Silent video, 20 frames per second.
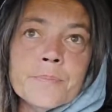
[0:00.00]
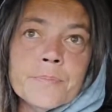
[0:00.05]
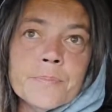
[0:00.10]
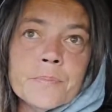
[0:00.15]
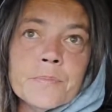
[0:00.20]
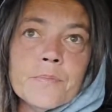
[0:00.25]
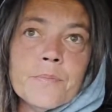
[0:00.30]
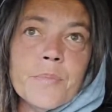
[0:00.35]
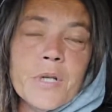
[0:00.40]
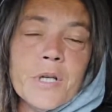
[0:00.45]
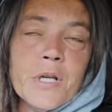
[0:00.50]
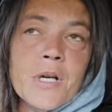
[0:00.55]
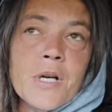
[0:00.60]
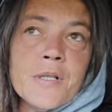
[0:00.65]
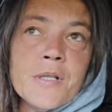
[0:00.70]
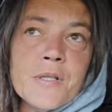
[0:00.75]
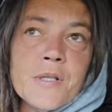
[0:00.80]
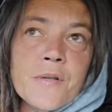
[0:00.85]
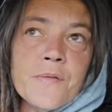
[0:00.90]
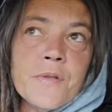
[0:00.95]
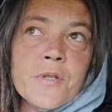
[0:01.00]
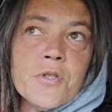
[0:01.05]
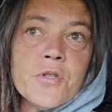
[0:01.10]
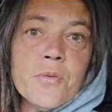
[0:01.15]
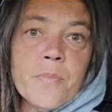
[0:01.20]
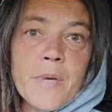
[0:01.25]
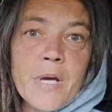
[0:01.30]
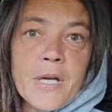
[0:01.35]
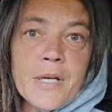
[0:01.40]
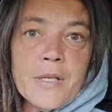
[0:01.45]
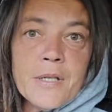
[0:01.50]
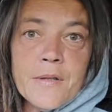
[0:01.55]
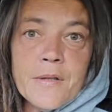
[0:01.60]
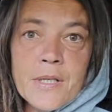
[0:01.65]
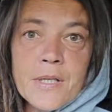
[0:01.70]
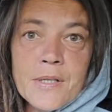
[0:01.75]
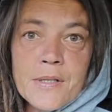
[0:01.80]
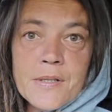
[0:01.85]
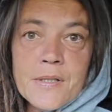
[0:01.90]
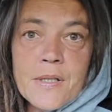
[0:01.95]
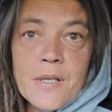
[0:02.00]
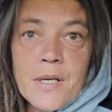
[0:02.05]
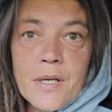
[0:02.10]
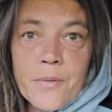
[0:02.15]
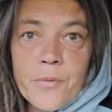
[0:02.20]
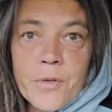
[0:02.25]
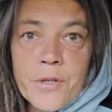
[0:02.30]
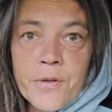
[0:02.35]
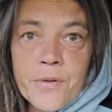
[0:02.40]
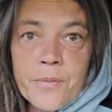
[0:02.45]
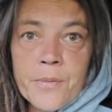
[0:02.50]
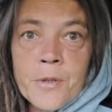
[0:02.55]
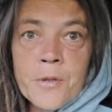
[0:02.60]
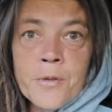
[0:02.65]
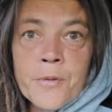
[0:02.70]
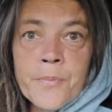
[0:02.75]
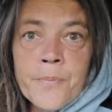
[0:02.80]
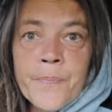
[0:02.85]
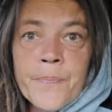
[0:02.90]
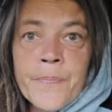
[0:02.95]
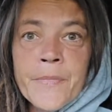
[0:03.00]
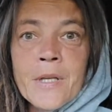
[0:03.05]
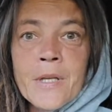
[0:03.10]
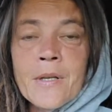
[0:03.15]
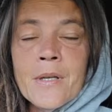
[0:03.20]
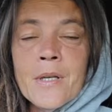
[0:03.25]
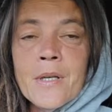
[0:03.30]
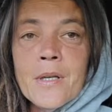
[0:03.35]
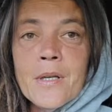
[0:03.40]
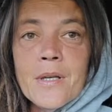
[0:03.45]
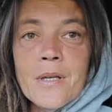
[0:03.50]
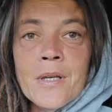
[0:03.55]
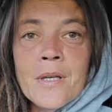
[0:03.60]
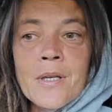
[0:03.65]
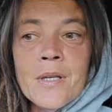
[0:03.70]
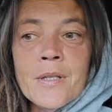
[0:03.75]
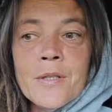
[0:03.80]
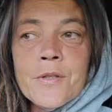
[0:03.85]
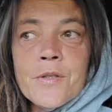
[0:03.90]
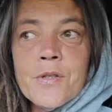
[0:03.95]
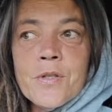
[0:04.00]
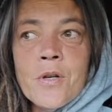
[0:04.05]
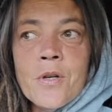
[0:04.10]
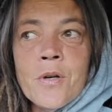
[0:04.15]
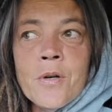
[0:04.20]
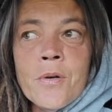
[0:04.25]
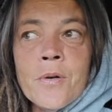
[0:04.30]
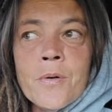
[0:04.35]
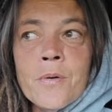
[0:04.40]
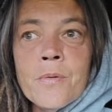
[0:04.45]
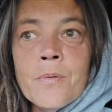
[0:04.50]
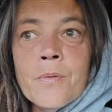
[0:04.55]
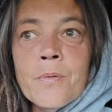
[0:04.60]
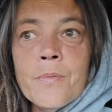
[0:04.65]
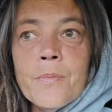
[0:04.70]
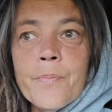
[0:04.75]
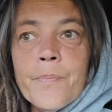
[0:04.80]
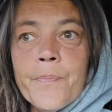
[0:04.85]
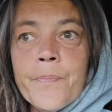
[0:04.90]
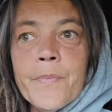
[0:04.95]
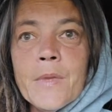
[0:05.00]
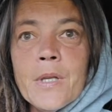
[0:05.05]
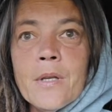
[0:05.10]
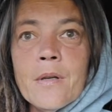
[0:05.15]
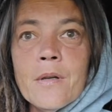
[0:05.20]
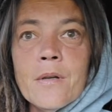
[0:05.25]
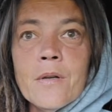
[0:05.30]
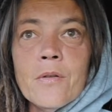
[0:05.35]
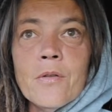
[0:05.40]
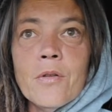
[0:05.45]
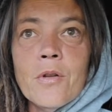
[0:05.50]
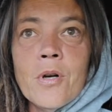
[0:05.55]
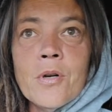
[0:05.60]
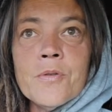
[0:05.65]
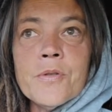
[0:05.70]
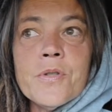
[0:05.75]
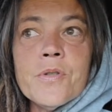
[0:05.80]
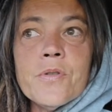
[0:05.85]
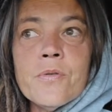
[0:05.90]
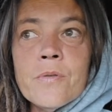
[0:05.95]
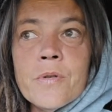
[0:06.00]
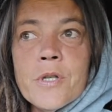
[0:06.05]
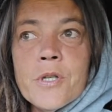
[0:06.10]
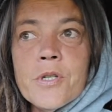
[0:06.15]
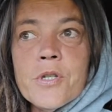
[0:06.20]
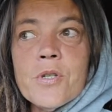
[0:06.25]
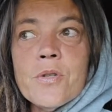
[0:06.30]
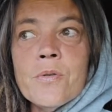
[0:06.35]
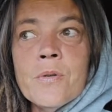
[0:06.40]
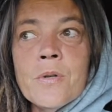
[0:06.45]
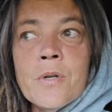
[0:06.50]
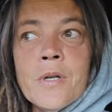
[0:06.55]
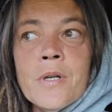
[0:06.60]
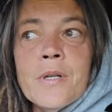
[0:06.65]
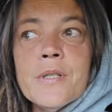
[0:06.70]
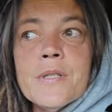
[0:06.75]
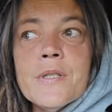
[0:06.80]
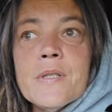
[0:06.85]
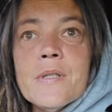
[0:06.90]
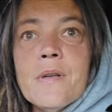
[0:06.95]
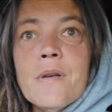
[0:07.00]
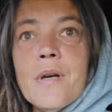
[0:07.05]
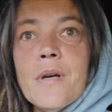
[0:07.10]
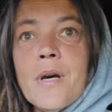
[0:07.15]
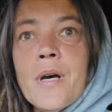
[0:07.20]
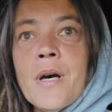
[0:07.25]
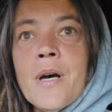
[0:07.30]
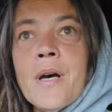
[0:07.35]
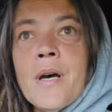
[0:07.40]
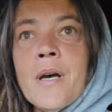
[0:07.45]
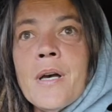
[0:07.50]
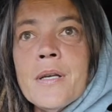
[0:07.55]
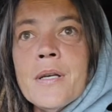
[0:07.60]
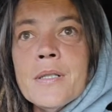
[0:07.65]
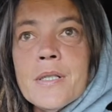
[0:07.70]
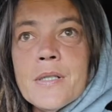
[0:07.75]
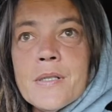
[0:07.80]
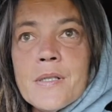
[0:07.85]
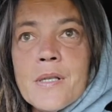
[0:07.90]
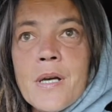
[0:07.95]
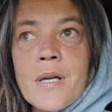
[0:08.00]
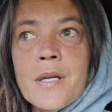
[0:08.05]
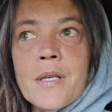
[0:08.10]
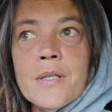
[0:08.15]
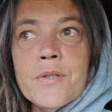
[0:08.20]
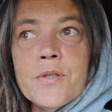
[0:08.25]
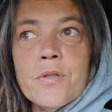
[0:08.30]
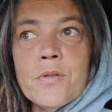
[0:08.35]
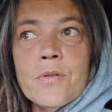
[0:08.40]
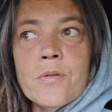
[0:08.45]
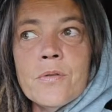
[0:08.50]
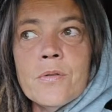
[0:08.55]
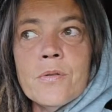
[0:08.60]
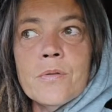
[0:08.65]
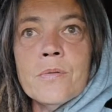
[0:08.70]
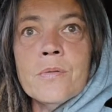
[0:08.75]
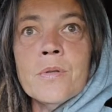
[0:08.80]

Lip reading: because of the traumatic things that I went through. And so, long story short, I decided to